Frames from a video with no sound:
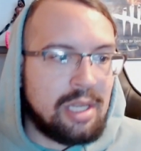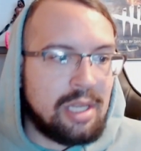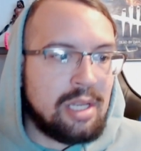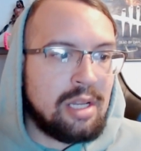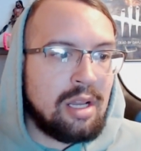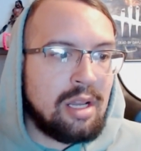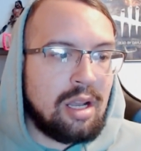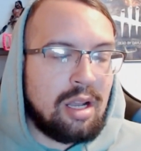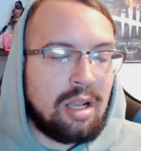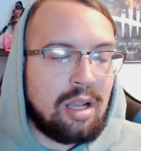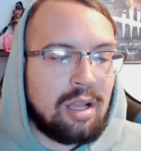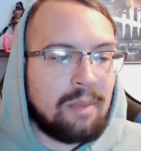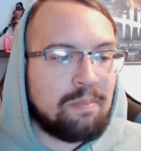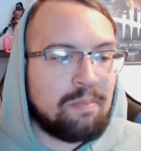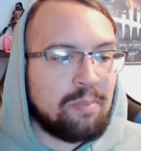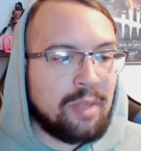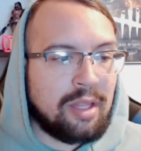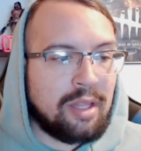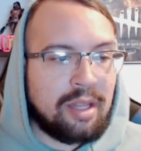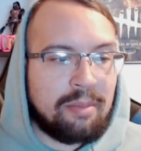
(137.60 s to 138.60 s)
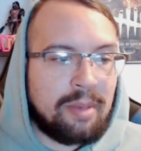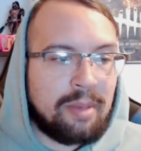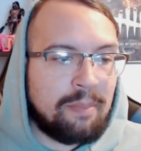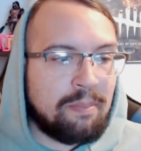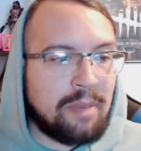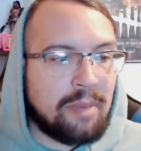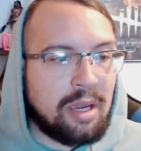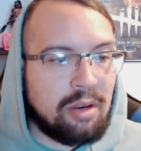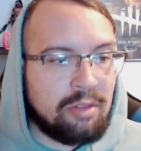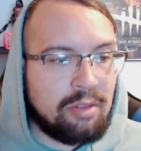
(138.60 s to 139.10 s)
A lot of my
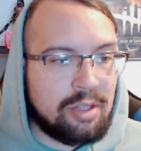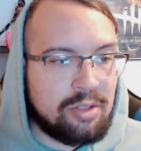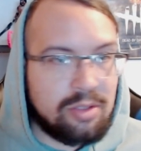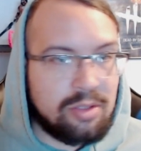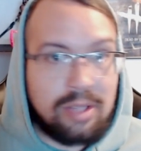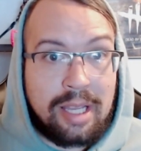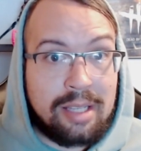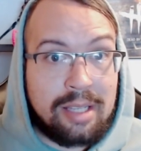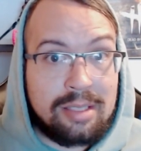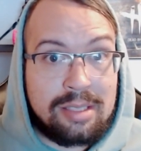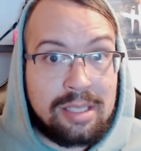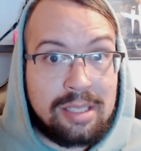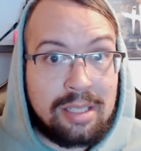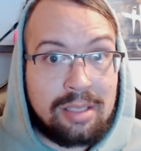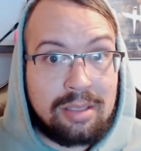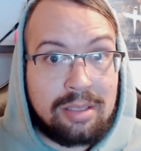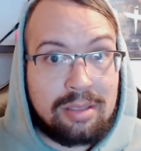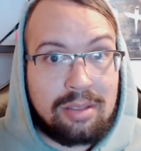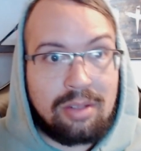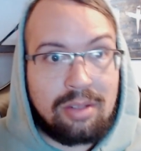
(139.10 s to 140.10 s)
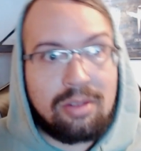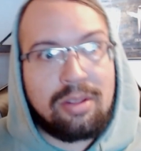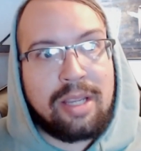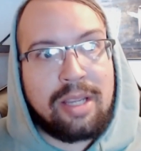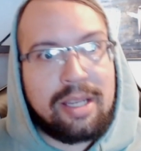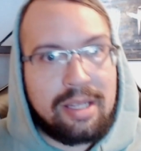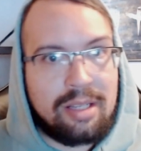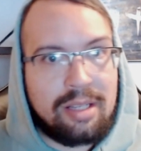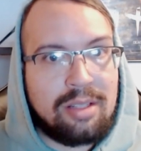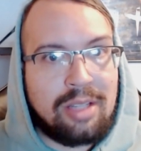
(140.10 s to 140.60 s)
Power Ranger Legacy or
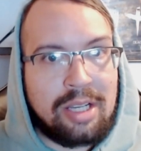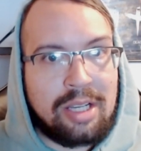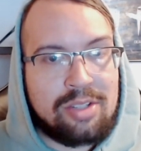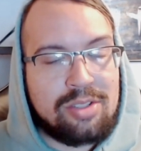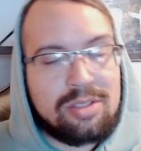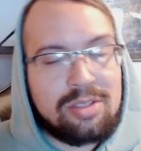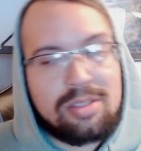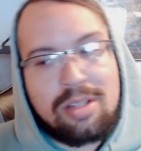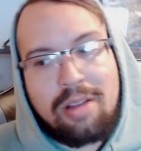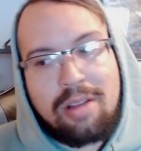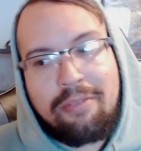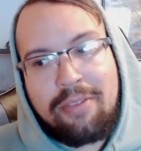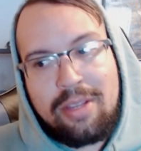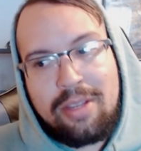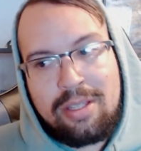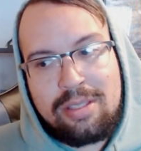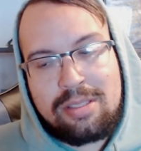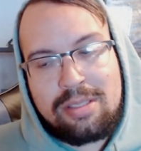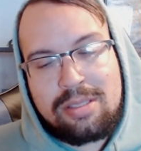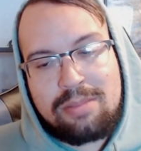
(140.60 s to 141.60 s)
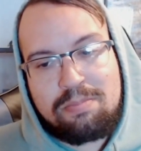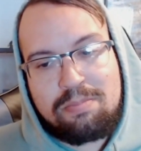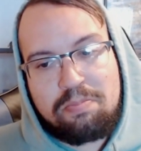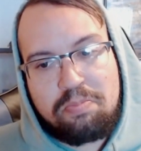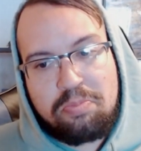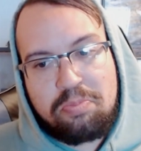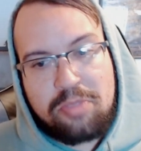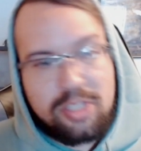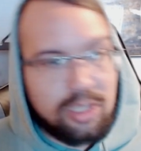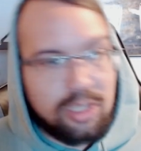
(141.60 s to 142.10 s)
Lightning Collection stuff is
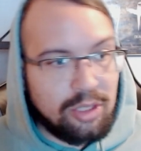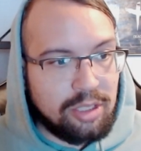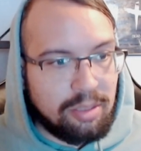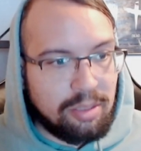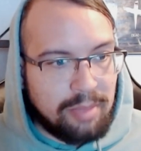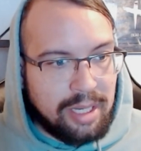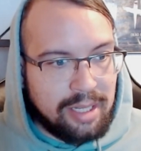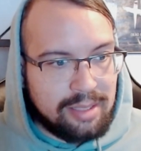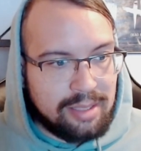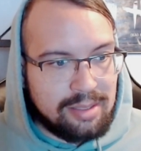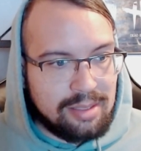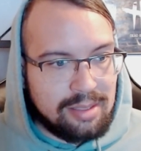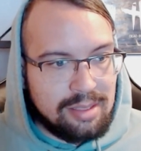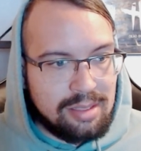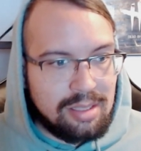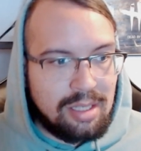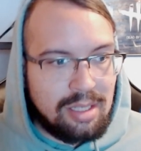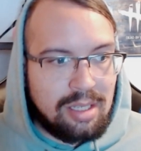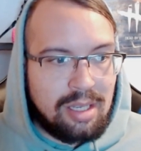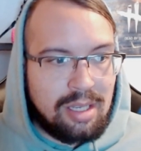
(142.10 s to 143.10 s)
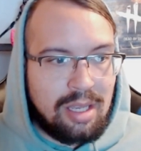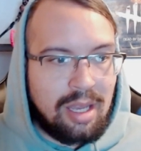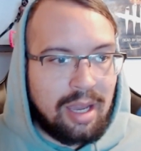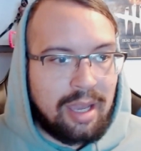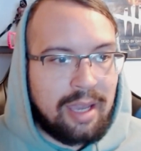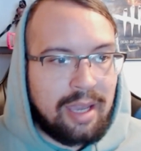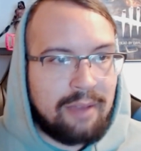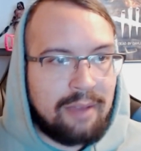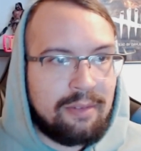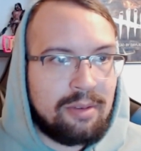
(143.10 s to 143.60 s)
still in their boxes. I
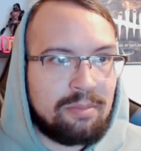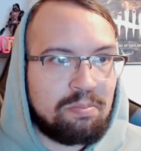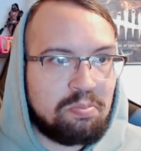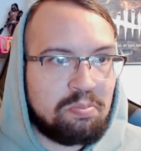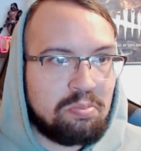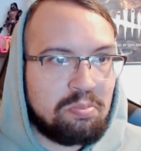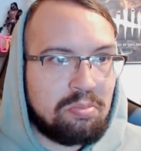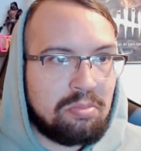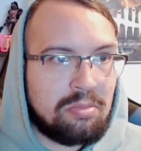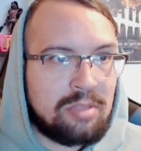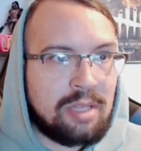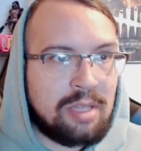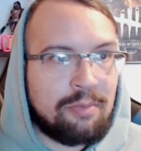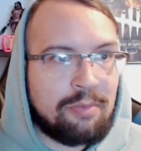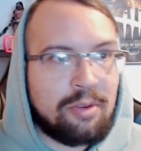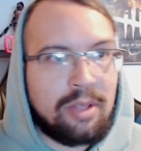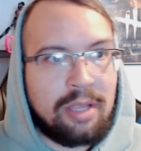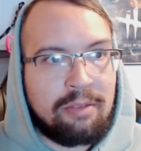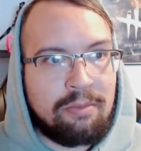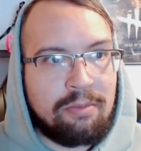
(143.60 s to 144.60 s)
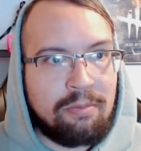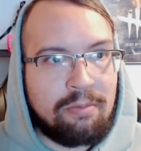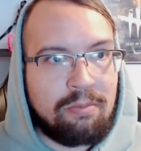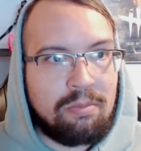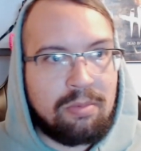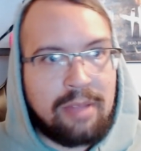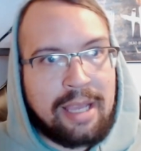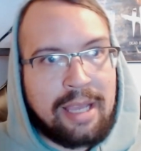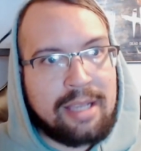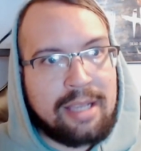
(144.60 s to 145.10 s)
haven't, except for like
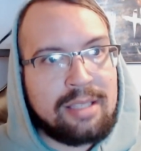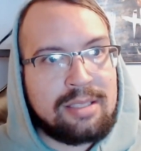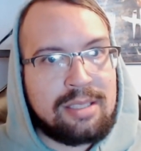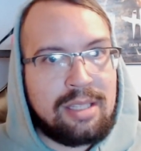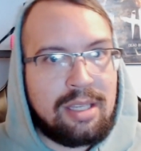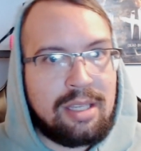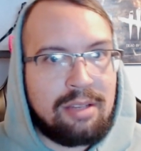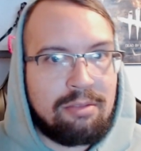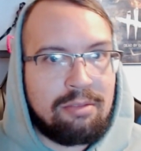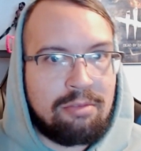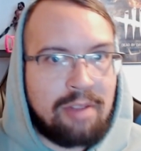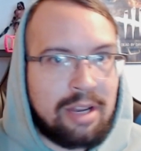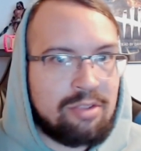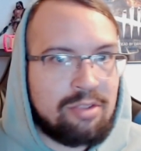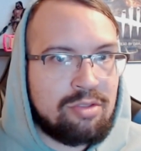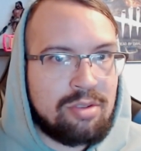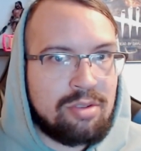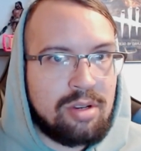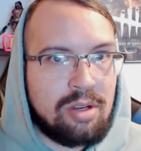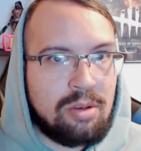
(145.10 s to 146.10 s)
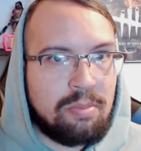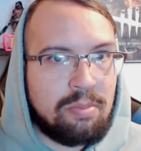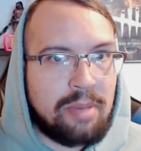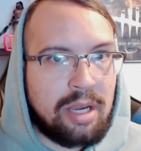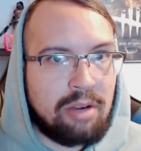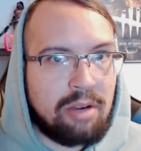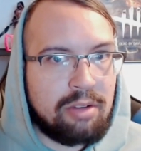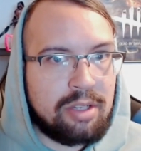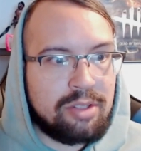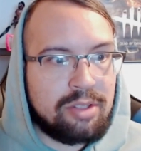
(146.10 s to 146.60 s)
Legacy and Retro
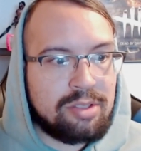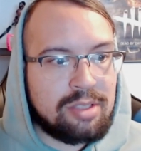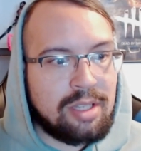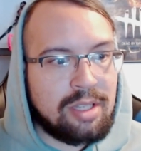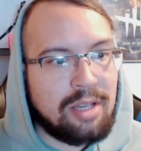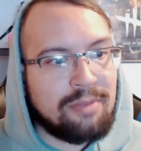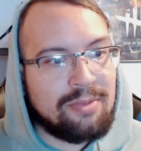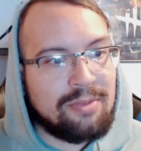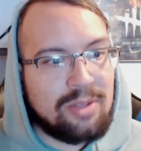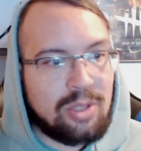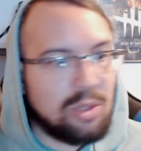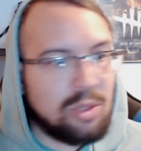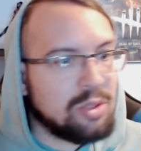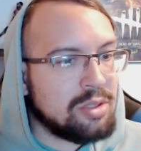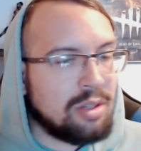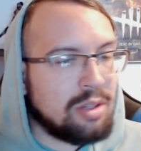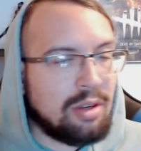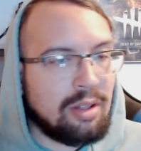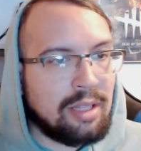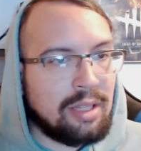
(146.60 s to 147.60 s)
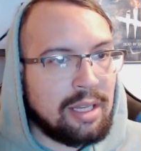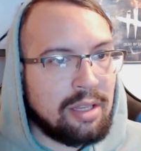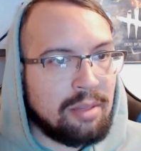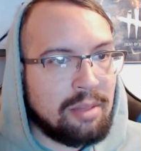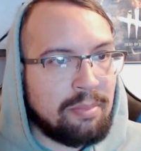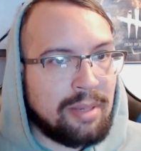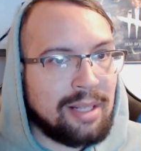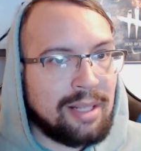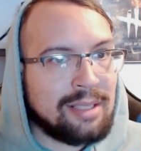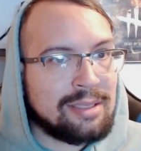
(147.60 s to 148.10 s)
Power Ranger stuff. Those are all out of the
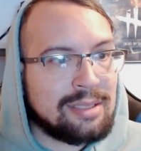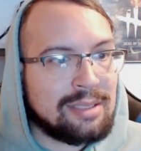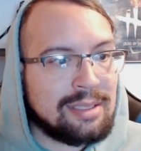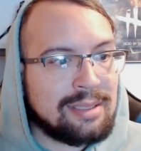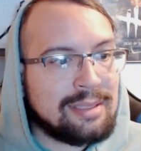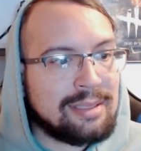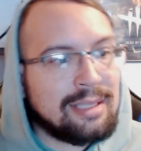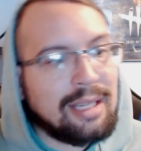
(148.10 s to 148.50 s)
boxes.